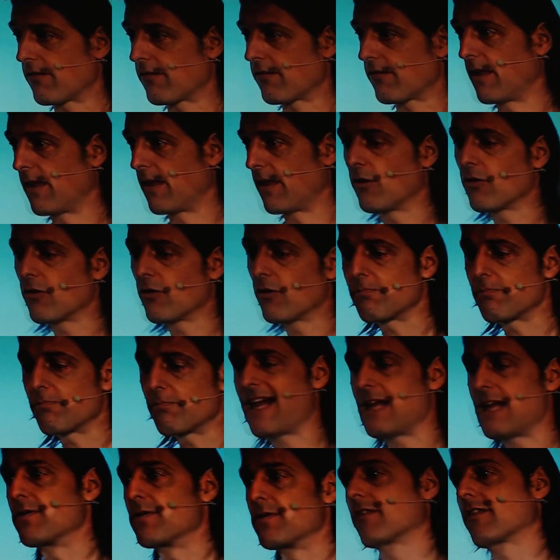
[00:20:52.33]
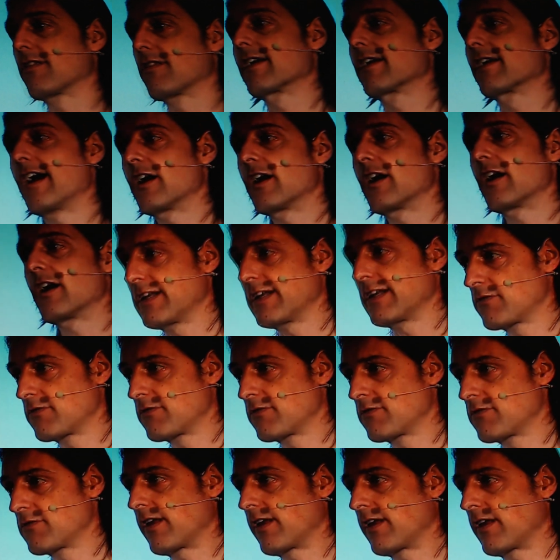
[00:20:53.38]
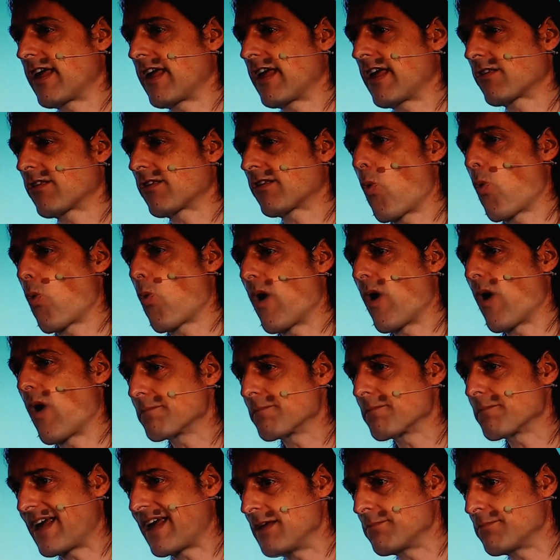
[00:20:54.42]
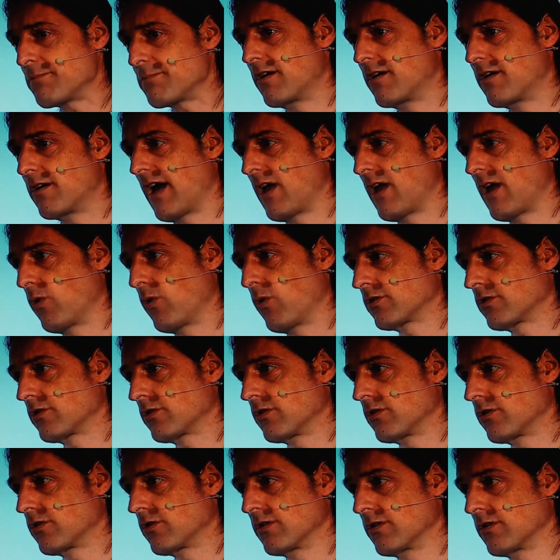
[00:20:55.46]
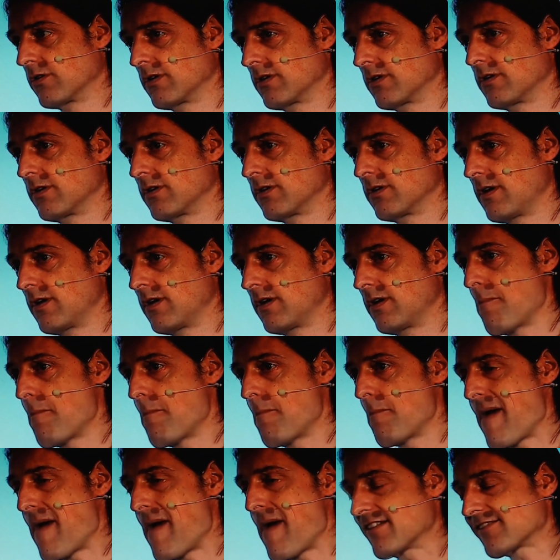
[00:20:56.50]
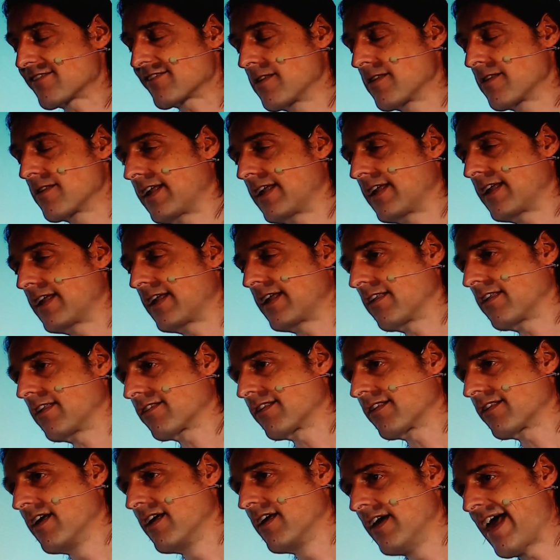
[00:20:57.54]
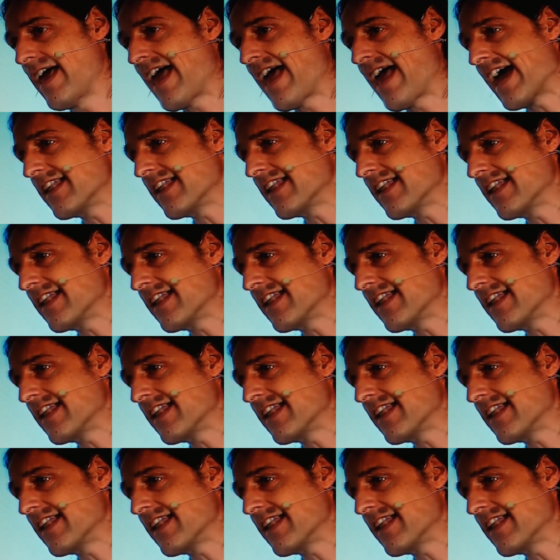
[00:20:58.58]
and those papers are kind of interesting. There's one paper I want to mention that is handed